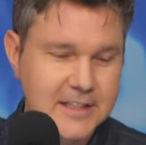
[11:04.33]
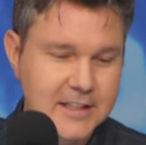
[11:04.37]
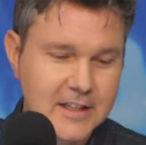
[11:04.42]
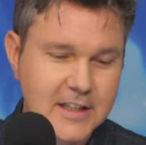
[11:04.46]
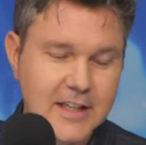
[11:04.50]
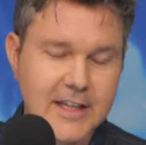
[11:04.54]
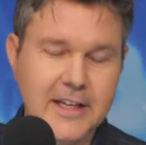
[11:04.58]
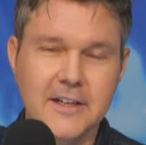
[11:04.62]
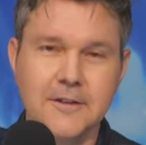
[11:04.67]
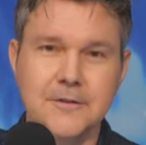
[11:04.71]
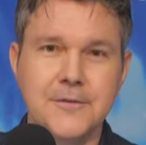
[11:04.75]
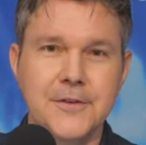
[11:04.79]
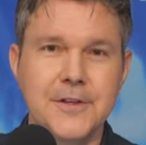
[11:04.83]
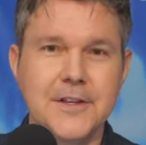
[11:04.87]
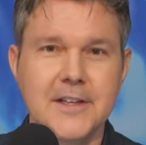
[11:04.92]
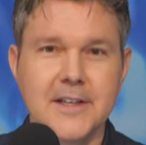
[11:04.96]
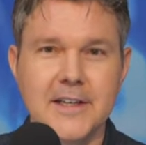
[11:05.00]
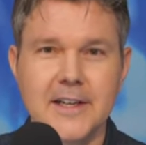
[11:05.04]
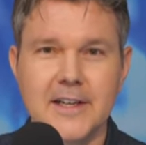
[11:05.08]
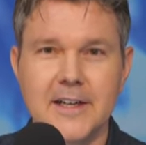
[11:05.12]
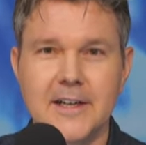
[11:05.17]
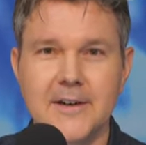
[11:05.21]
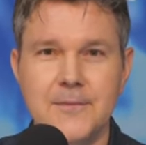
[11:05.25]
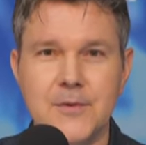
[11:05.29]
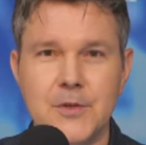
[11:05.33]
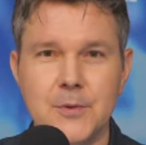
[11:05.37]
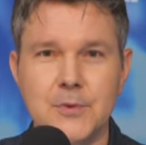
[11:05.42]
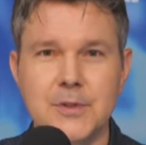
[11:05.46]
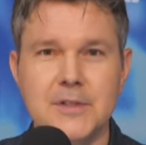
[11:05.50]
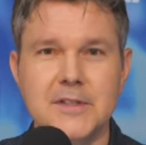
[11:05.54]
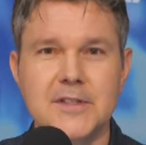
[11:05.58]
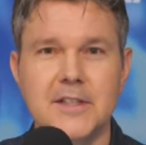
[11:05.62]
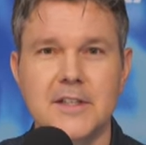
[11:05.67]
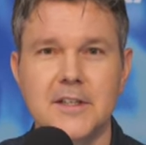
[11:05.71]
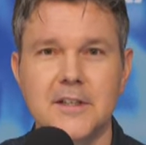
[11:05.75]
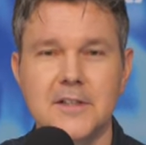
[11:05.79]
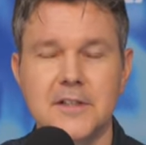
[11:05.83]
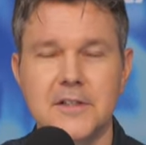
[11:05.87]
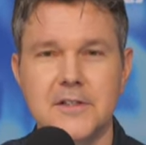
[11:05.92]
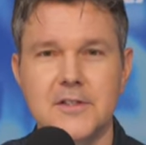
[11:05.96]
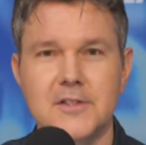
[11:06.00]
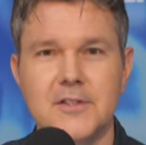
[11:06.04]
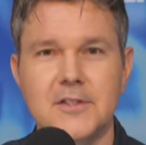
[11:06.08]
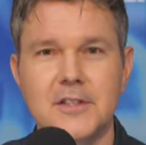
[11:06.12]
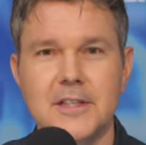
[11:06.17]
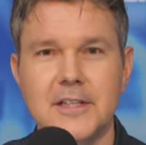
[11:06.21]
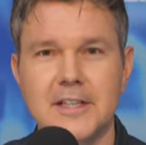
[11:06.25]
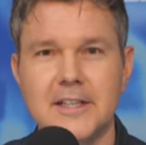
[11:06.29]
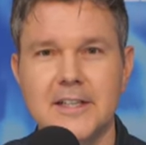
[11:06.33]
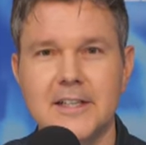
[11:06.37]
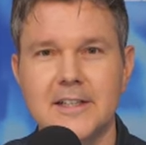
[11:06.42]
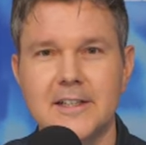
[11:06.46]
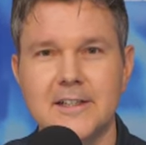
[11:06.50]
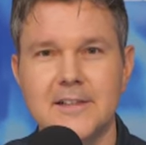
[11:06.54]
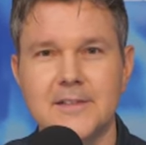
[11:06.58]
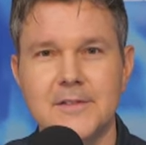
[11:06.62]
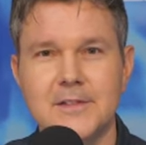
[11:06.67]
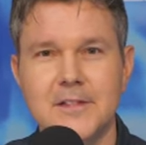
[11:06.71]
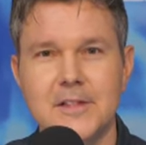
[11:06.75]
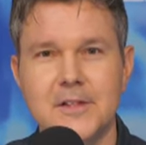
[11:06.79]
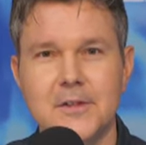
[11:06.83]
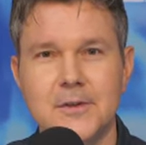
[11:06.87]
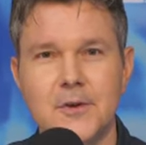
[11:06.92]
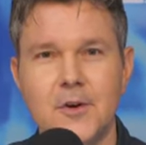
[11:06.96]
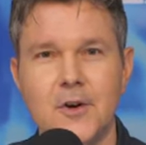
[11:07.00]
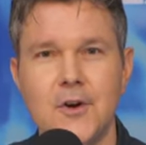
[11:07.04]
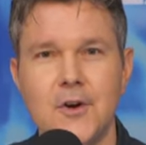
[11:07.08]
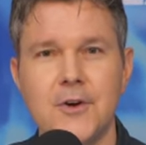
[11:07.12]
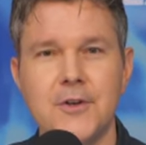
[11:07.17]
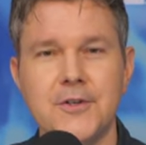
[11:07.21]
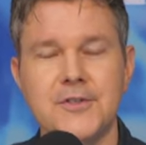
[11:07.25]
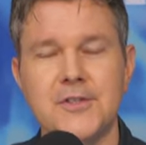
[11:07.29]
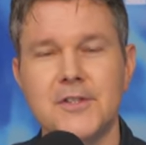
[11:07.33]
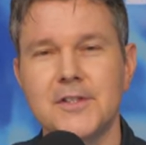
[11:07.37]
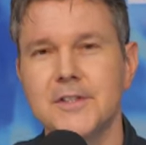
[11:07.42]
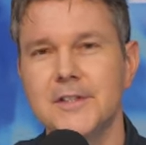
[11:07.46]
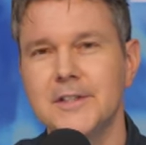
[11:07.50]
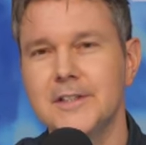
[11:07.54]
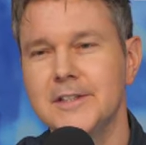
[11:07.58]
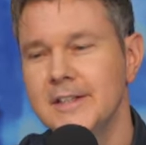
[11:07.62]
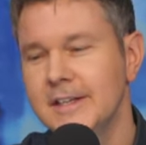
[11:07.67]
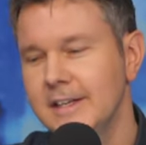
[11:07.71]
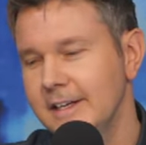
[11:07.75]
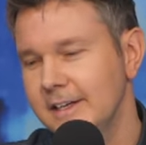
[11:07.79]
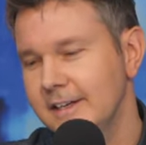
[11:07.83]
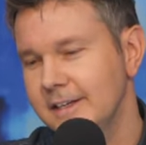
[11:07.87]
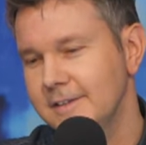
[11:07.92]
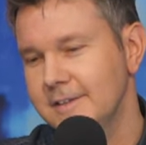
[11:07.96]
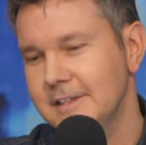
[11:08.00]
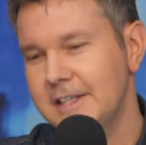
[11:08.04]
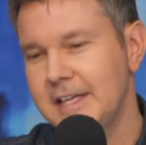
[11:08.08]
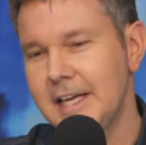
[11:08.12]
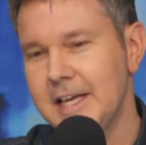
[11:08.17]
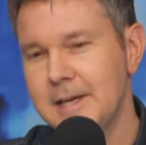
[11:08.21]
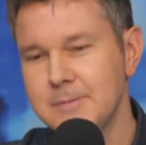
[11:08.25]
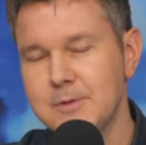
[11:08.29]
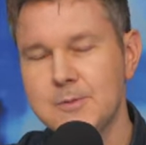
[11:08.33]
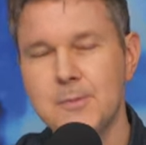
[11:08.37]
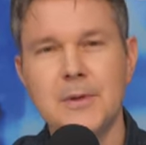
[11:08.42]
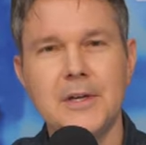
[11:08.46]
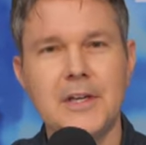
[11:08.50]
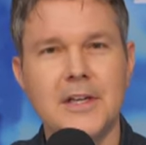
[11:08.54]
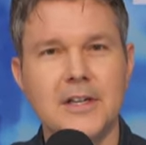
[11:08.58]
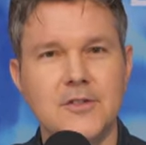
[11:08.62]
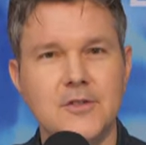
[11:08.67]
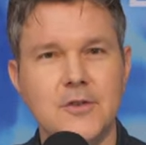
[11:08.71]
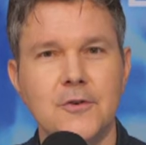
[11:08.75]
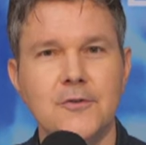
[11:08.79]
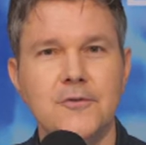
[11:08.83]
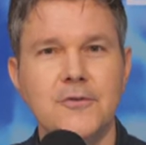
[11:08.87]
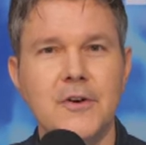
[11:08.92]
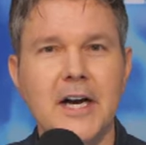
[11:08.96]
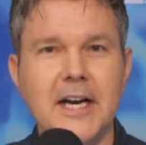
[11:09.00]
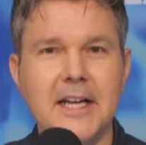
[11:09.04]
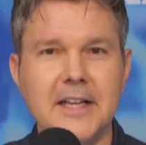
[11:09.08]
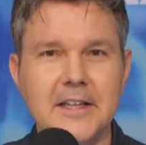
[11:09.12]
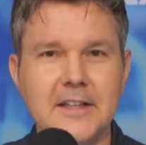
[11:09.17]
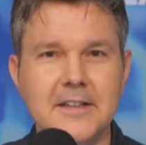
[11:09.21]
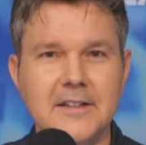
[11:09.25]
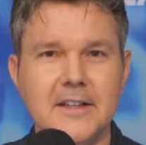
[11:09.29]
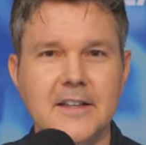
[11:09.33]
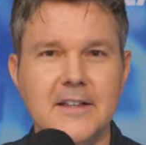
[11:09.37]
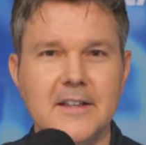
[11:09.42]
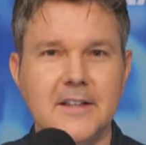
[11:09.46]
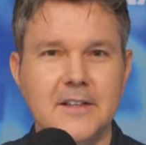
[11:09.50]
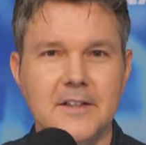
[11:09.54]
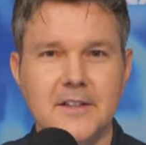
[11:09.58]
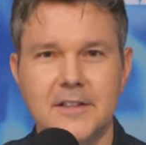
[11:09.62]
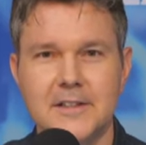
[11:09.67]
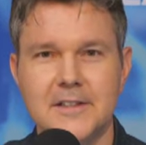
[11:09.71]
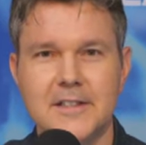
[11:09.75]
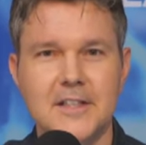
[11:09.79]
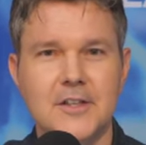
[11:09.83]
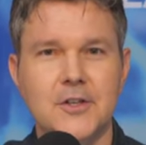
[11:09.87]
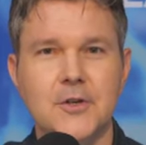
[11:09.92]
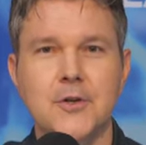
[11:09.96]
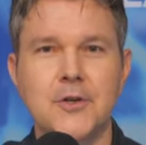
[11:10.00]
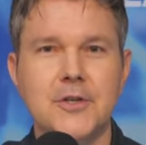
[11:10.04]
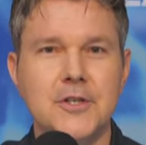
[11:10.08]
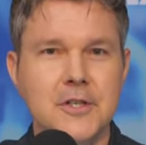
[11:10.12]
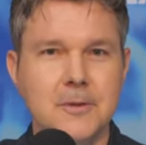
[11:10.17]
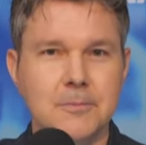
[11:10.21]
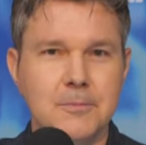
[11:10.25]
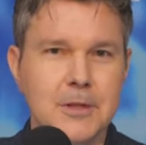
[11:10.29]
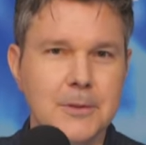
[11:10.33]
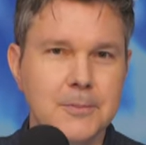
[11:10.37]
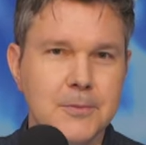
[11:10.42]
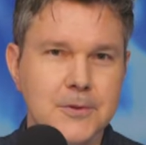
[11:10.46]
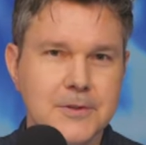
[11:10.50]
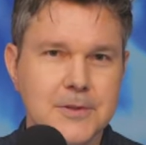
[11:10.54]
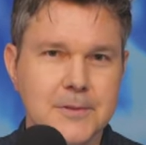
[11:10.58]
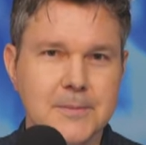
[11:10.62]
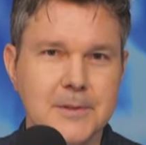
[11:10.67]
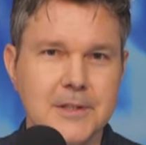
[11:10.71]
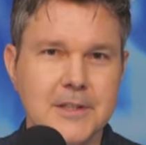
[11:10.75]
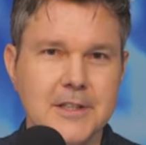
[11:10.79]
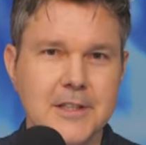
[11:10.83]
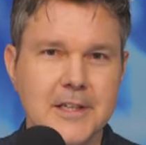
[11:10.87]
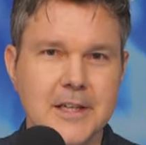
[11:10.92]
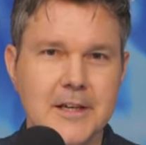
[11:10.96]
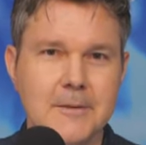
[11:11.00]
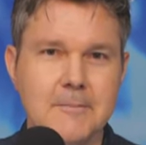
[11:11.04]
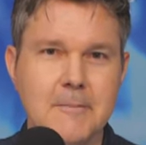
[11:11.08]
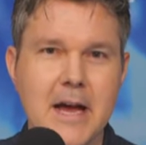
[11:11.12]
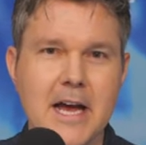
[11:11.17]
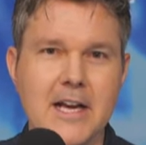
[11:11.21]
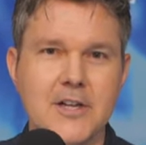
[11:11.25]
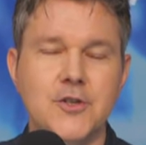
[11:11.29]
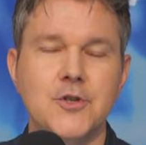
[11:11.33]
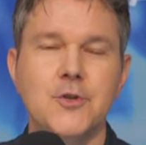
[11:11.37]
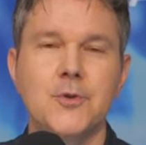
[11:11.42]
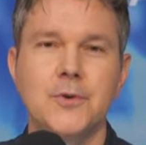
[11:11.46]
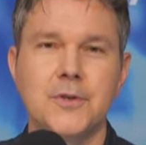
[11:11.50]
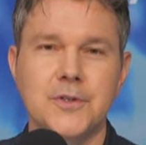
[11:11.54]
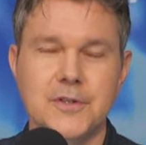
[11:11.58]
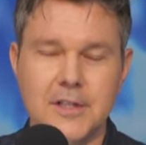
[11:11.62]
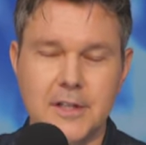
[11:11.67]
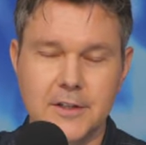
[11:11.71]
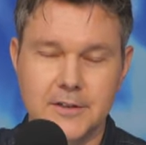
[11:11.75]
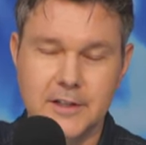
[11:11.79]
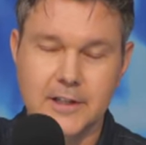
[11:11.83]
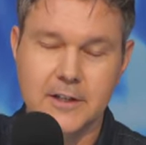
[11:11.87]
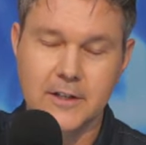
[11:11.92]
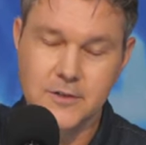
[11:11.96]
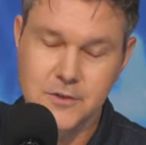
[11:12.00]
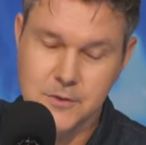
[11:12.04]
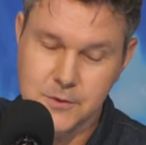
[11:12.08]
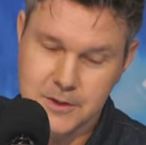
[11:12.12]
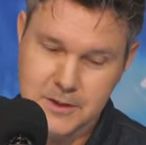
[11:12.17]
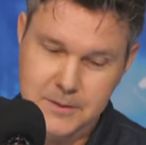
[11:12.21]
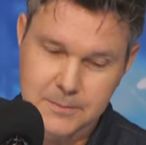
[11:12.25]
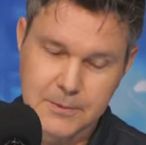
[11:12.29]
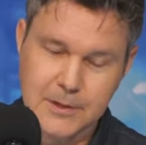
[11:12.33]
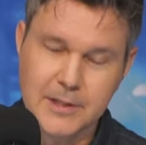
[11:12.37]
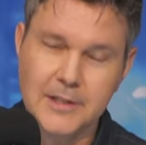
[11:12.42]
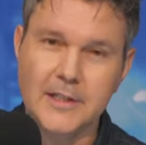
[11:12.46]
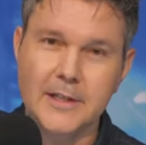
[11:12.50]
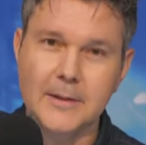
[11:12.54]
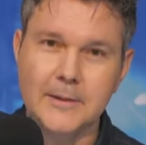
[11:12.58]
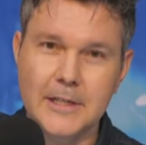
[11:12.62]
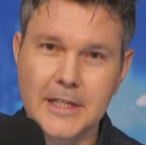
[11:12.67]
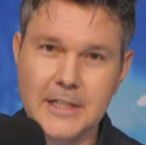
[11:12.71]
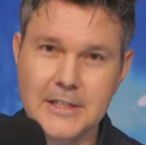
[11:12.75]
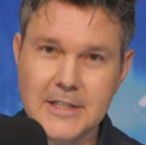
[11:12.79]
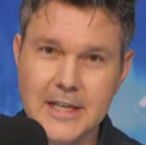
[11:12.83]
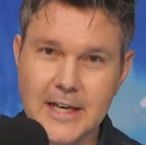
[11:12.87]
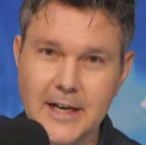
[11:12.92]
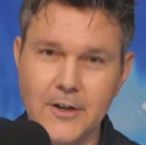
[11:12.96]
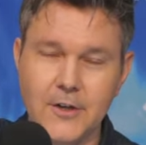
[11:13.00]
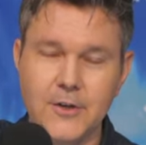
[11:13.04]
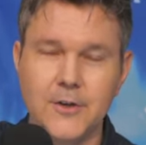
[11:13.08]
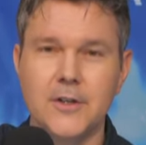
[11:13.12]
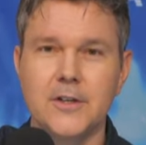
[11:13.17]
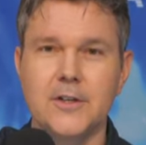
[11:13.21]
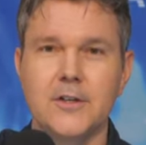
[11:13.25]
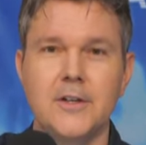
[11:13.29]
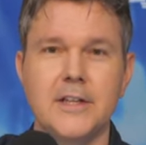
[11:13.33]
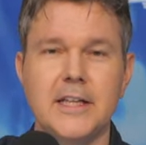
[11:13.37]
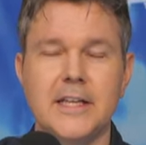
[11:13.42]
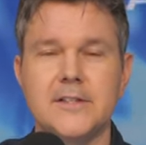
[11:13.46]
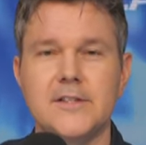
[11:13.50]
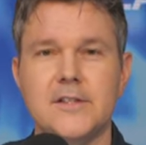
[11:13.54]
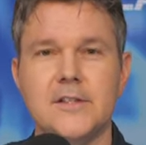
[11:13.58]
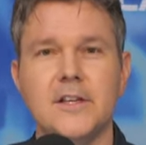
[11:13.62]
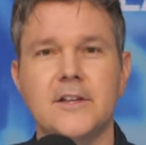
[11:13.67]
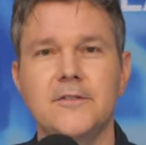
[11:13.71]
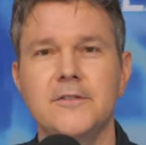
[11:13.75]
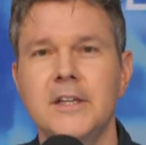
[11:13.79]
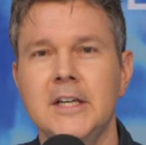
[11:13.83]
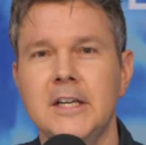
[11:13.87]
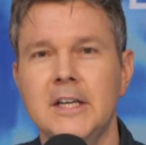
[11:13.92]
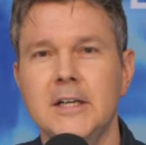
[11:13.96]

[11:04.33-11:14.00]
in the light of the ridiculous, you know, calls to games being so violent that they're encouraging people to be mass shooters out there, sort of be a downer on all that stuff.